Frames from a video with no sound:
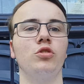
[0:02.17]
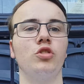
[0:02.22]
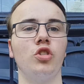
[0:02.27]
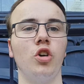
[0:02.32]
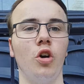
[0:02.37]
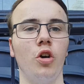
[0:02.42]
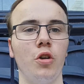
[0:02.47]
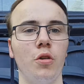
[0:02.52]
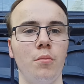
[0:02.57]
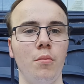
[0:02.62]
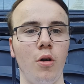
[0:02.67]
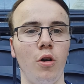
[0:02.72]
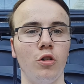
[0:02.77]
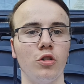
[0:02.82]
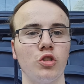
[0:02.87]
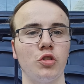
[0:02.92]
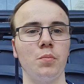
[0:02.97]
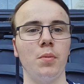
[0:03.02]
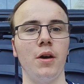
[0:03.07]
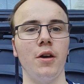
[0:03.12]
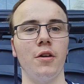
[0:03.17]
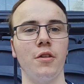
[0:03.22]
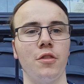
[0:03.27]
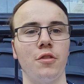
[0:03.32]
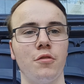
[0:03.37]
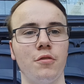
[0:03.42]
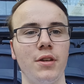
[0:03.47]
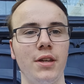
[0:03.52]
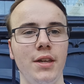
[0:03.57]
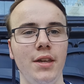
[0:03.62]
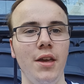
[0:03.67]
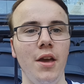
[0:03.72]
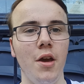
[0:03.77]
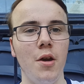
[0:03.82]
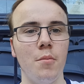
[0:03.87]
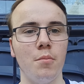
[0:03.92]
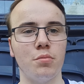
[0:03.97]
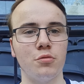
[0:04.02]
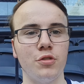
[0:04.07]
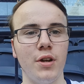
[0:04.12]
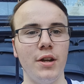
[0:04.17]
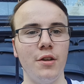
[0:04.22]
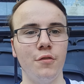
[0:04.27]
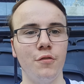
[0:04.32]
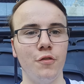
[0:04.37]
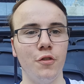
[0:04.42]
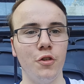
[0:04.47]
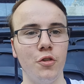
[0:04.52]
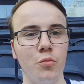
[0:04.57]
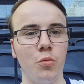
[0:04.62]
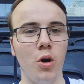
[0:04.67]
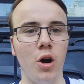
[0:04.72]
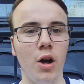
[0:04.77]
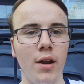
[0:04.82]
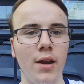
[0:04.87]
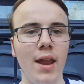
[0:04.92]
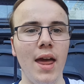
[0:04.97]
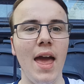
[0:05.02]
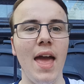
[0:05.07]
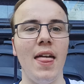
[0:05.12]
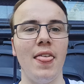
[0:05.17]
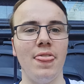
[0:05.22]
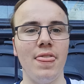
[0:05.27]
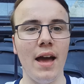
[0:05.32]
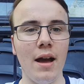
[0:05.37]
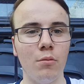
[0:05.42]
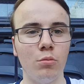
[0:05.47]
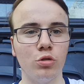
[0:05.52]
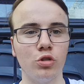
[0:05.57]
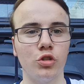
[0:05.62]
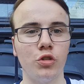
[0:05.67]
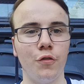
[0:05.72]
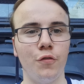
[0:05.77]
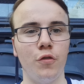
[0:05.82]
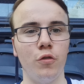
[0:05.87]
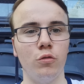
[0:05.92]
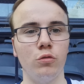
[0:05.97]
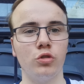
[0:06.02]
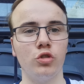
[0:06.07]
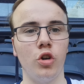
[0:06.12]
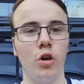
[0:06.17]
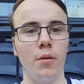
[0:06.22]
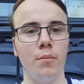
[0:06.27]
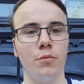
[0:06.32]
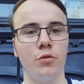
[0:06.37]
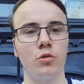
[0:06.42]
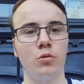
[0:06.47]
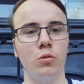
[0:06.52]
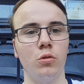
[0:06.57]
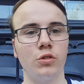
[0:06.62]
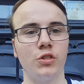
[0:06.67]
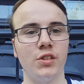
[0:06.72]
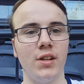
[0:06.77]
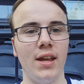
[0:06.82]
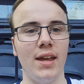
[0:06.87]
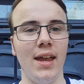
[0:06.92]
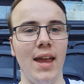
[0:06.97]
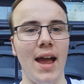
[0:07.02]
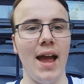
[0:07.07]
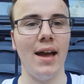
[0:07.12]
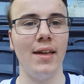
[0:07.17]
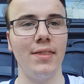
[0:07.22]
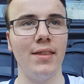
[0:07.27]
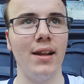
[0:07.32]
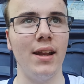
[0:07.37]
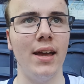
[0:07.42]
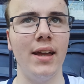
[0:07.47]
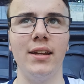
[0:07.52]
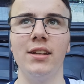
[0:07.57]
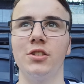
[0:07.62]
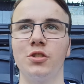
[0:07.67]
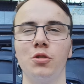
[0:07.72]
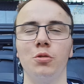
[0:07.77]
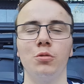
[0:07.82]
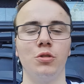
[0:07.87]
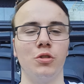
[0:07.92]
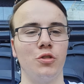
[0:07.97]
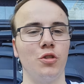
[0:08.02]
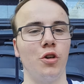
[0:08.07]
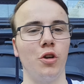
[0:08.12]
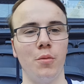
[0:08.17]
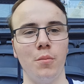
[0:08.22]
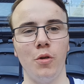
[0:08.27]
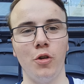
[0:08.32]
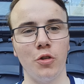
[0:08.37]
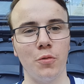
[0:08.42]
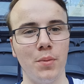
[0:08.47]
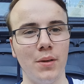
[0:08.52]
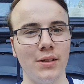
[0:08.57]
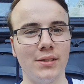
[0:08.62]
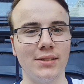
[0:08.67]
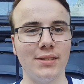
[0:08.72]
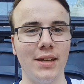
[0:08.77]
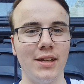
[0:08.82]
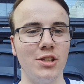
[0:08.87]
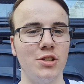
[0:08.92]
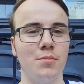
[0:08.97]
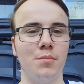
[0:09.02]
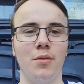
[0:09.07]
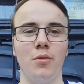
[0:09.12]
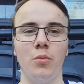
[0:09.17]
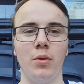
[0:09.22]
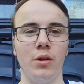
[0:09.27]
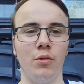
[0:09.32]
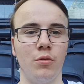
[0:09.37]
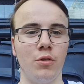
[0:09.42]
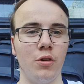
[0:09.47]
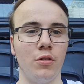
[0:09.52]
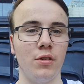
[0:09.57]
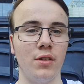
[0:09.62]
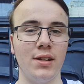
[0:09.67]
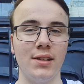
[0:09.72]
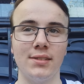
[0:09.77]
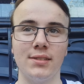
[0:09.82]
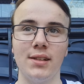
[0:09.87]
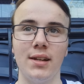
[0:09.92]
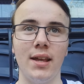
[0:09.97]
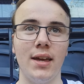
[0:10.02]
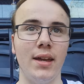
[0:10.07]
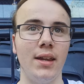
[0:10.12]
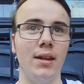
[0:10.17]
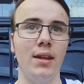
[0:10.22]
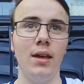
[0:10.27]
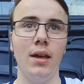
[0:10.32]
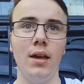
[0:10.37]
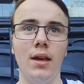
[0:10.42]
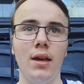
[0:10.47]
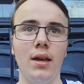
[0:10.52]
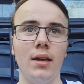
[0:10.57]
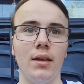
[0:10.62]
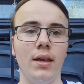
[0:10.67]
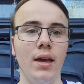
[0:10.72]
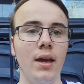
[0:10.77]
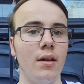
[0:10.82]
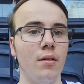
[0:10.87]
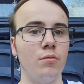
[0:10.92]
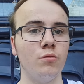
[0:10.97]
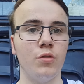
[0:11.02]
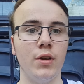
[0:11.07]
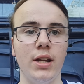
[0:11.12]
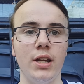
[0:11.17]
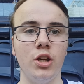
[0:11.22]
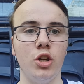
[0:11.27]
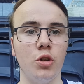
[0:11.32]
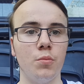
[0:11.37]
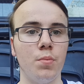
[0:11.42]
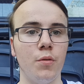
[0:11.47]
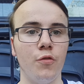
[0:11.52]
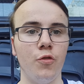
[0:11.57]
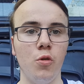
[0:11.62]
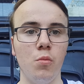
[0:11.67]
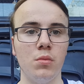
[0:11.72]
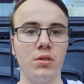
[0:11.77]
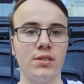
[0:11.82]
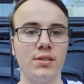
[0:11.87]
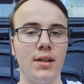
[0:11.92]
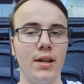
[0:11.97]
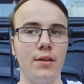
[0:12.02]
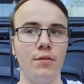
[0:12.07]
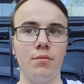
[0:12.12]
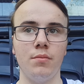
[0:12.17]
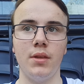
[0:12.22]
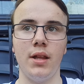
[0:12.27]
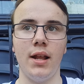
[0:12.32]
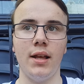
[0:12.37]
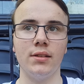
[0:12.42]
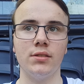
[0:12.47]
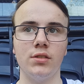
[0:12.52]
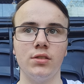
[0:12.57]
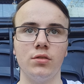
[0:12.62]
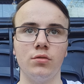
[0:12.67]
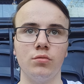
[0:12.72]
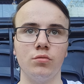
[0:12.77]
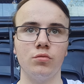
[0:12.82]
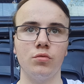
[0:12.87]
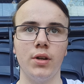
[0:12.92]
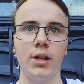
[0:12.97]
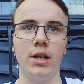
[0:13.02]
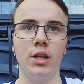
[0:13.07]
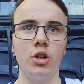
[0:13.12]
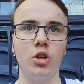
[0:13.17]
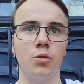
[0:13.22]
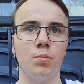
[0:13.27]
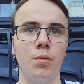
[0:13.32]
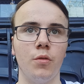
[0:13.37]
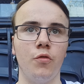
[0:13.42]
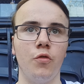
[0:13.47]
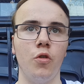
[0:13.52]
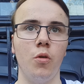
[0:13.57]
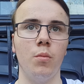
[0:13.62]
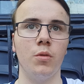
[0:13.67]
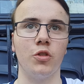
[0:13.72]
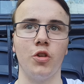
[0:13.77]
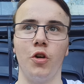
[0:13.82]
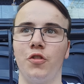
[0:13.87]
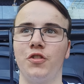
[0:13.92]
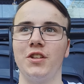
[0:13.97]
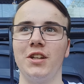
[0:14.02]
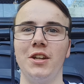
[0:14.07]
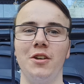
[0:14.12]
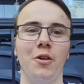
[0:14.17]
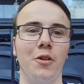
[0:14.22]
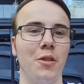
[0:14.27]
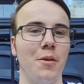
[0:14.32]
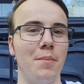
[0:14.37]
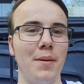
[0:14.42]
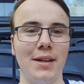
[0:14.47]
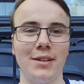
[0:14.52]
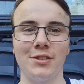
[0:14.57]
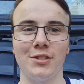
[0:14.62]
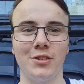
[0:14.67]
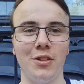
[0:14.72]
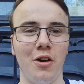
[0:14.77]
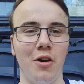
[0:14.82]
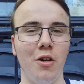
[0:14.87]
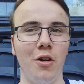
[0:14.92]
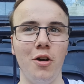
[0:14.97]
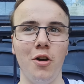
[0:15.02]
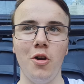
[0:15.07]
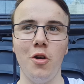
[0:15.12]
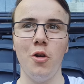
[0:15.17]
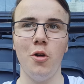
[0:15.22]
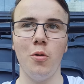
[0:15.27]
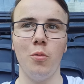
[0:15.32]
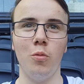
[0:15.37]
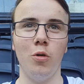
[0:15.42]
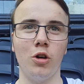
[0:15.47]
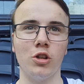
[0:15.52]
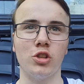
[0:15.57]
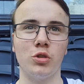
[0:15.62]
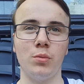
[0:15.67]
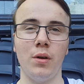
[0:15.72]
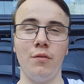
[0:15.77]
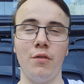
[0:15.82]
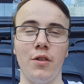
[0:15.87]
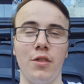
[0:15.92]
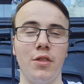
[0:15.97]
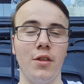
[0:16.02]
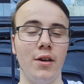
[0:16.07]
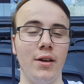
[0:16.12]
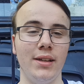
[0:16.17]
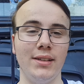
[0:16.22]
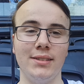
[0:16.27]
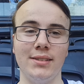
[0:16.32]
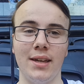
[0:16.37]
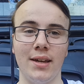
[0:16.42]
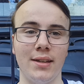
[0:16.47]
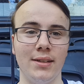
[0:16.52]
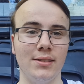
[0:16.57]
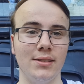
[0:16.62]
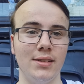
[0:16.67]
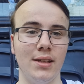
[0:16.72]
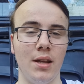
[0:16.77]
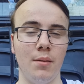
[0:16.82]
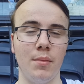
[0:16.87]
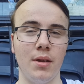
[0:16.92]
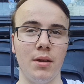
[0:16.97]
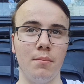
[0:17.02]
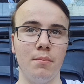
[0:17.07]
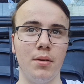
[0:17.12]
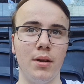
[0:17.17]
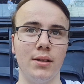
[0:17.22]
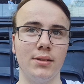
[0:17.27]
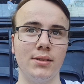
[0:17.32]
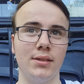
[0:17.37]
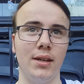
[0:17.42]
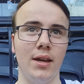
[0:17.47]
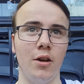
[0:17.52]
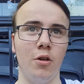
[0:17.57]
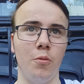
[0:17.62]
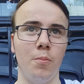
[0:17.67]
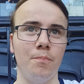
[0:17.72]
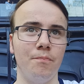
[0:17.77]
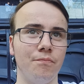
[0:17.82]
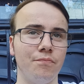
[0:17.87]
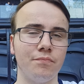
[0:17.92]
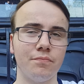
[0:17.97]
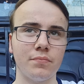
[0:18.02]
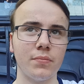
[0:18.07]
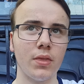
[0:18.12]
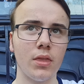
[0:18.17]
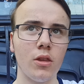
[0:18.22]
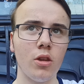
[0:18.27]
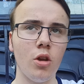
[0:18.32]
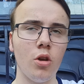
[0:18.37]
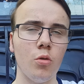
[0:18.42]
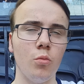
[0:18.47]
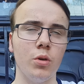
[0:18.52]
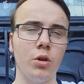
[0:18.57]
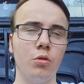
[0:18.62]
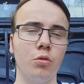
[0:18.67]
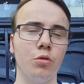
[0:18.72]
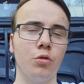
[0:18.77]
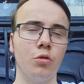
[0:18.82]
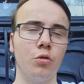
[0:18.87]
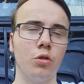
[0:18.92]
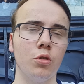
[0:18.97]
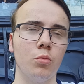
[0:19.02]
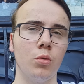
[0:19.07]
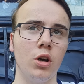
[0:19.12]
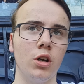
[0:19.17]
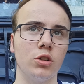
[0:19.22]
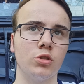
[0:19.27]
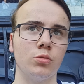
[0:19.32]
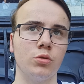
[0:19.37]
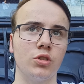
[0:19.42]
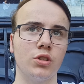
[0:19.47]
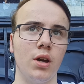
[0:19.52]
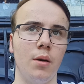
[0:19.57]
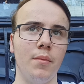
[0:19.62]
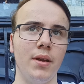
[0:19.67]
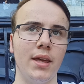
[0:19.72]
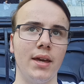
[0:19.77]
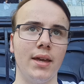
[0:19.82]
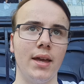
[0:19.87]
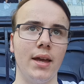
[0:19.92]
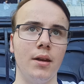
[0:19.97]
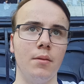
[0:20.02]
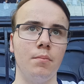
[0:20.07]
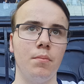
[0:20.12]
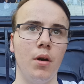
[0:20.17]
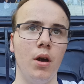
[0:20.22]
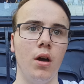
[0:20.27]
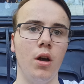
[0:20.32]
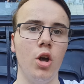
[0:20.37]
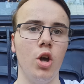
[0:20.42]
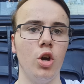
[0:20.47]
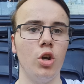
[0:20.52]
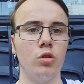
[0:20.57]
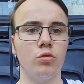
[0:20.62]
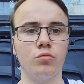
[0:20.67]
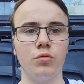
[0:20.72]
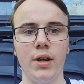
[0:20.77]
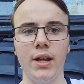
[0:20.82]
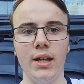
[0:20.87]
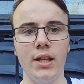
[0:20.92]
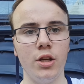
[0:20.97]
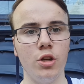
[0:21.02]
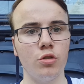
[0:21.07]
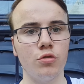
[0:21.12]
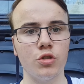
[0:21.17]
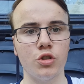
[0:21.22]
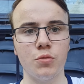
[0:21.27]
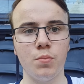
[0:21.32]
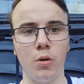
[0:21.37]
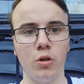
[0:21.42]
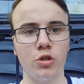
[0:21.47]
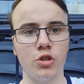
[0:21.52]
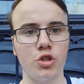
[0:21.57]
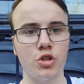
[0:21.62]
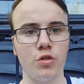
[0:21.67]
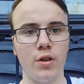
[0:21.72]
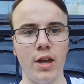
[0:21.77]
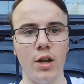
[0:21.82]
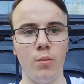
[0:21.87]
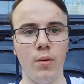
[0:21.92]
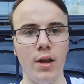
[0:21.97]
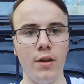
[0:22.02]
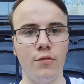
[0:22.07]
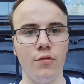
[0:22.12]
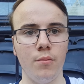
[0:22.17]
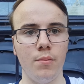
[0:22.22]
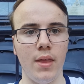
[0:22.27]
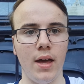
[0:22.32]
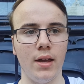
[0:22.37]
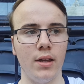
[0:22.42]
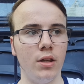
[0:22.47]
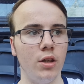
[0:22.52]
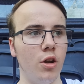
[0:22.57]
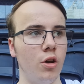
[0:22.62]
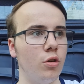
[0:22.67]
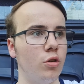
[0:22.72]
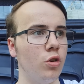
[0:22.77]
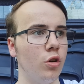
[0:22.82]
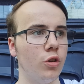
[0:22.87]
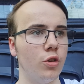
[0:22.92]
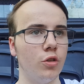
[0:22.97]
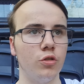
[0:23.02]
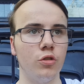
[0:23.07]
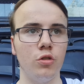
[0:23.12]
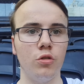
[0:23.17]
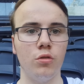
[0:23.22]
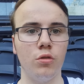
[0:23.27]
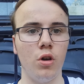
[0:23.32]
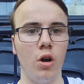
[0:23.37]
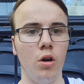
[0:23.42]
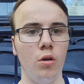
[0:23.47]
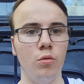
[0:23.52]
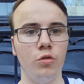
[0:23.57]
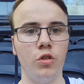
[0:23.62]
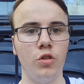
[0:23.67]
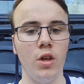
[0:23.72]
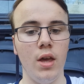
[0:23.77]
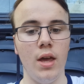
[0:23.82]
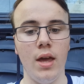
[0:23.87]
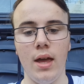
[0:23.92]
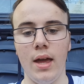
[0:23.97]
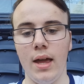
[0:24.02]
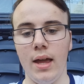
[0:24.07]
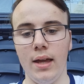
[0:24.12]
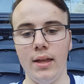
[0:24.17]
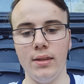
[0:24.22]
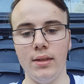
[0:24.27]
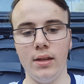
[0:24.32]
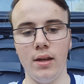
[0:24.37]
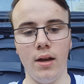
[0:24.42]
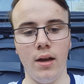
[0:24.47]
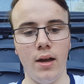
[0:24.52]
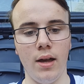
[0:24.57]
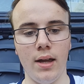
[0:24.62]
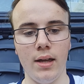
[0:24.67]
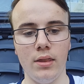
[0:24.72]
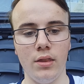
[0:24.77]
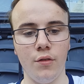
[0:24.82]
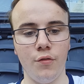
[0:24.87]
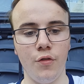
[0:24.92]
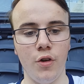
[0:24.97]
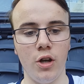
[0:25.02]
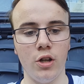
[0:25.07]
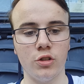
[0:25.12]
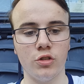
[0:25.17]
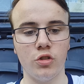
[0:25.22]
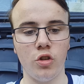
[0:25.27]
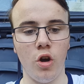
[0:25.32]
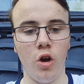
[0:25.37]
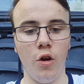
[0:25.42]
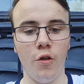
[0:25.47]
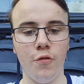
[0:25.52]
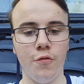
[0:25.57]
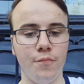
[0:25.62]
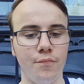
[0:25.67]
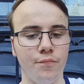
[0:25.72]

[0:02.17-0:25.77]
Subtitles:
Tottenham Hotspur 3, Brentford 1. That was the full-time score today at the Lane. It's called the Tottenham Hotspur Stadium, but we all know that it's the Lane. Yeah, really good performance today from the lads. Really good performance. Obviously not the best start whatsoever. 30 seconds in, I mean, bloody hell. We all thought the worst was coming again, but really good response straight away from that. You know, got the two goals in the first half.